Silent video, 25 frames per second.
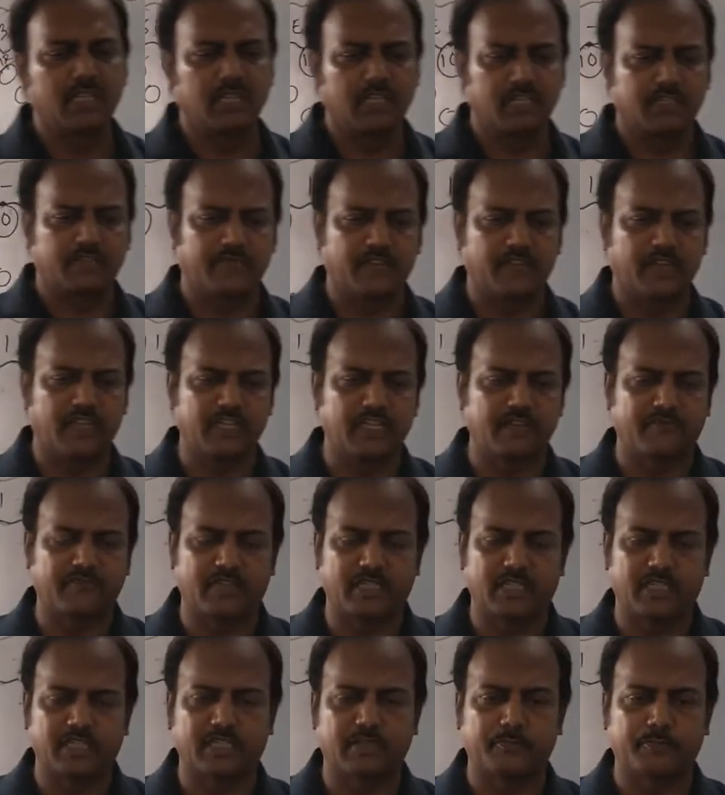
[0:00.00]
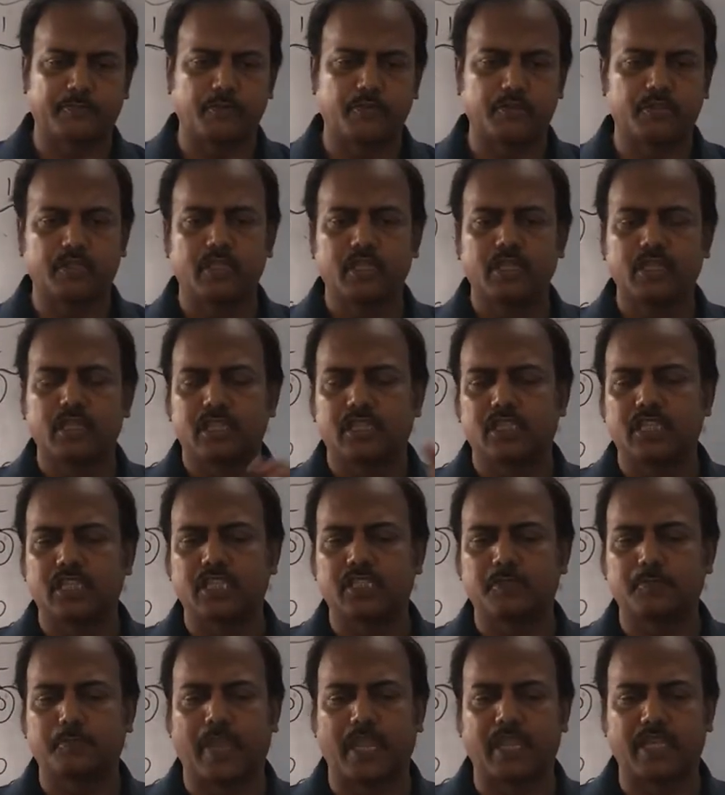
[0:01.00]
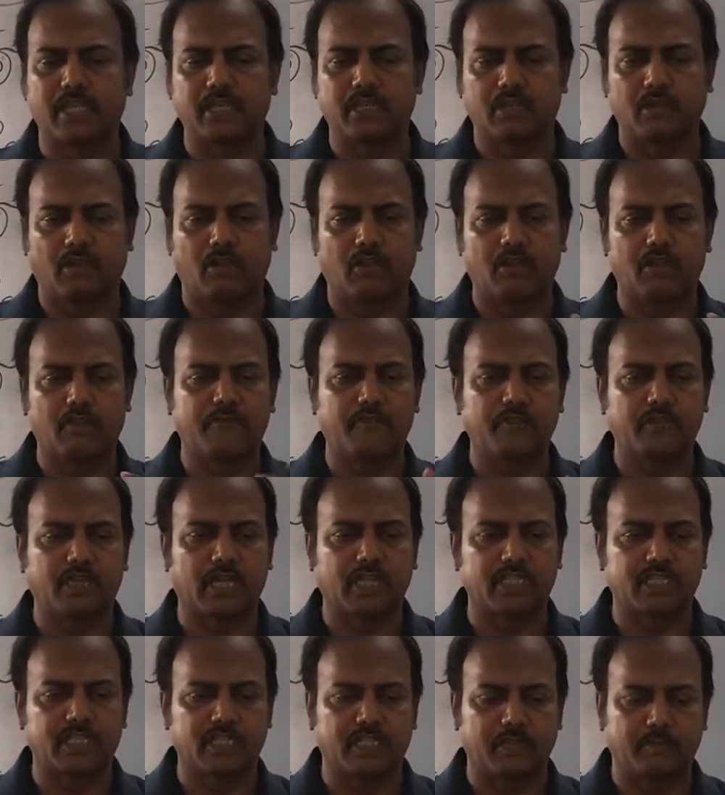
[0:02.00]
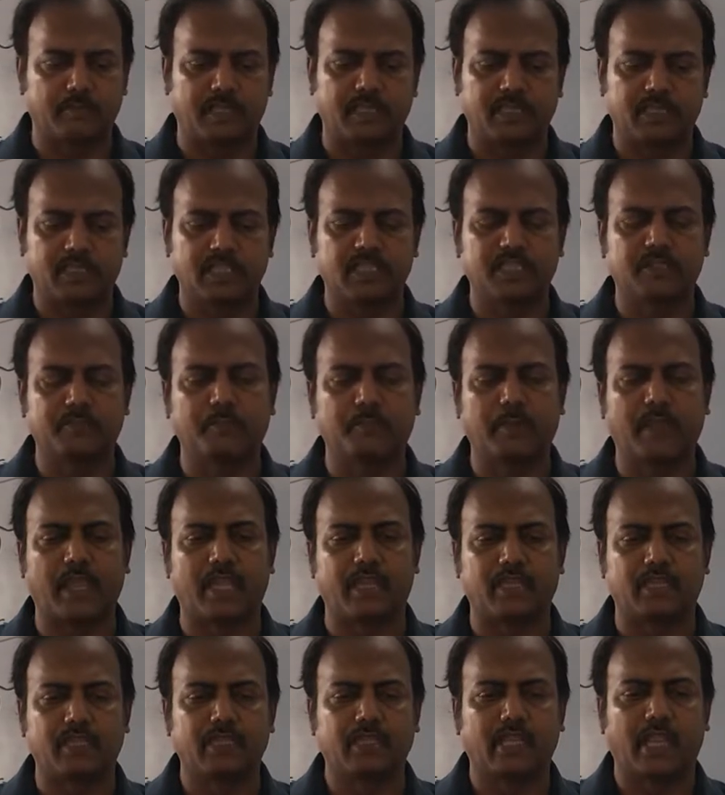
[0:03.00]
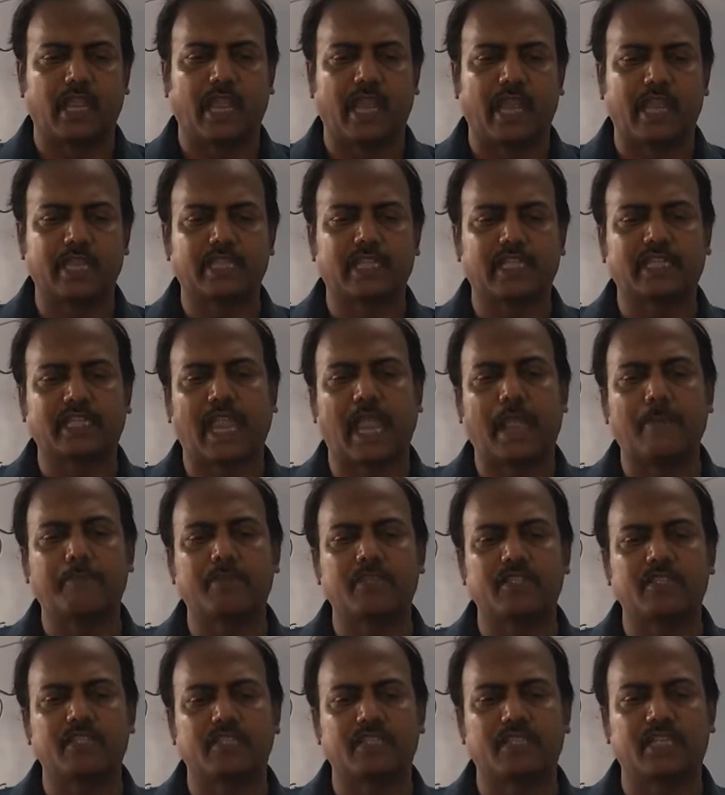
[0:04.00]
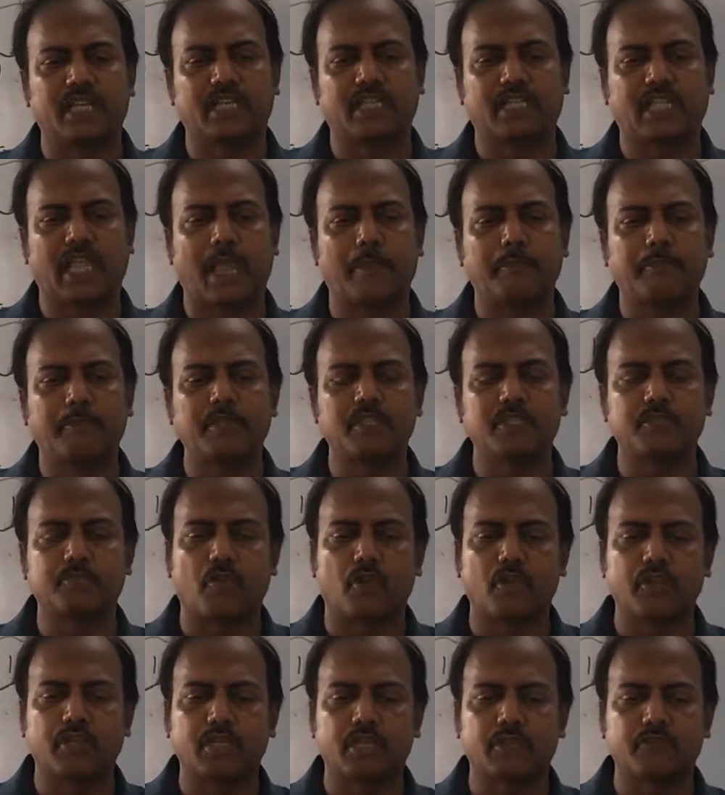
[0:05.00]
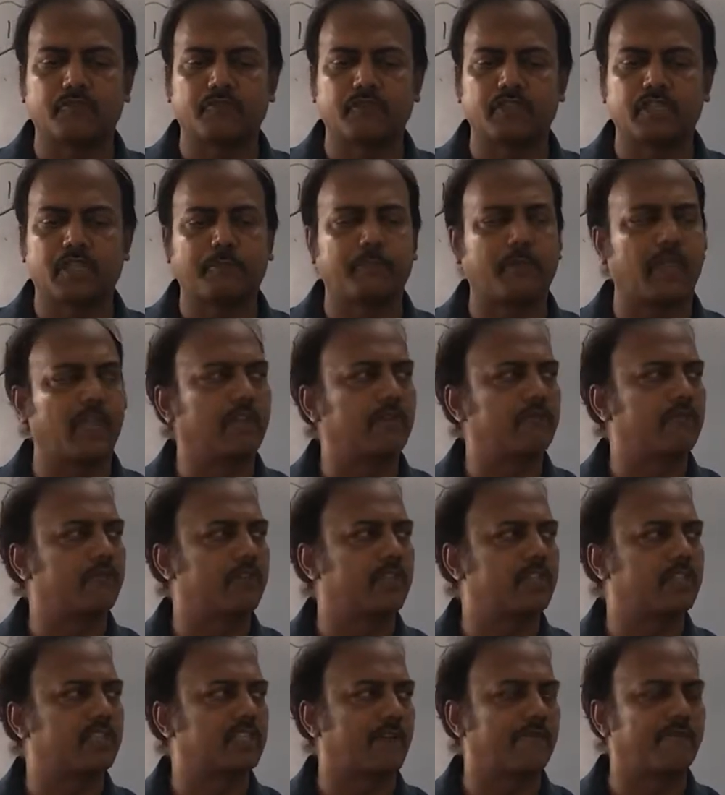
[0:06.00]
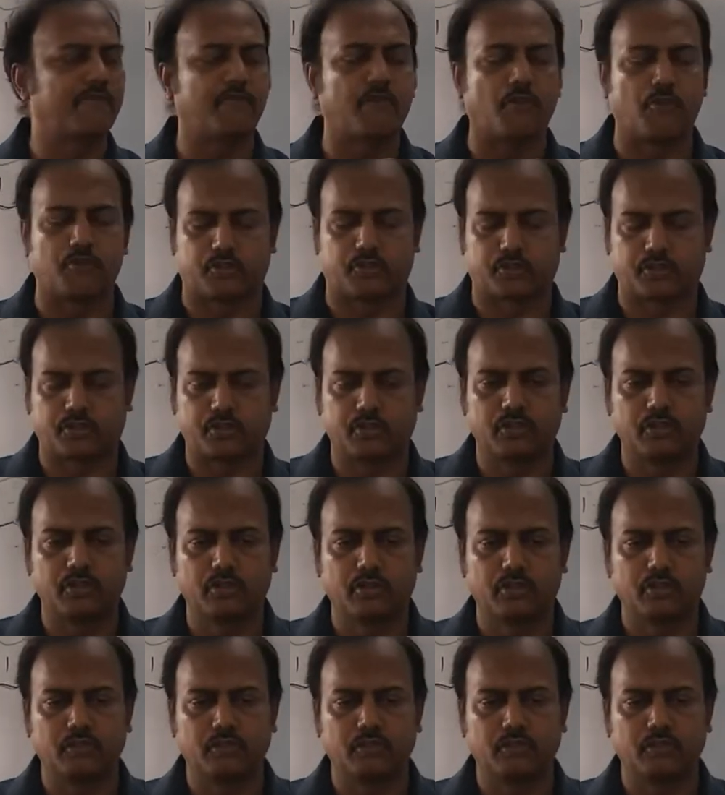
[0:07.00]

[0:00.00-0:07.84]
It's very difficult. Suppose this pen, all of you can see me, this pen, and the cap is there. Cap is bonded with the pen with some force.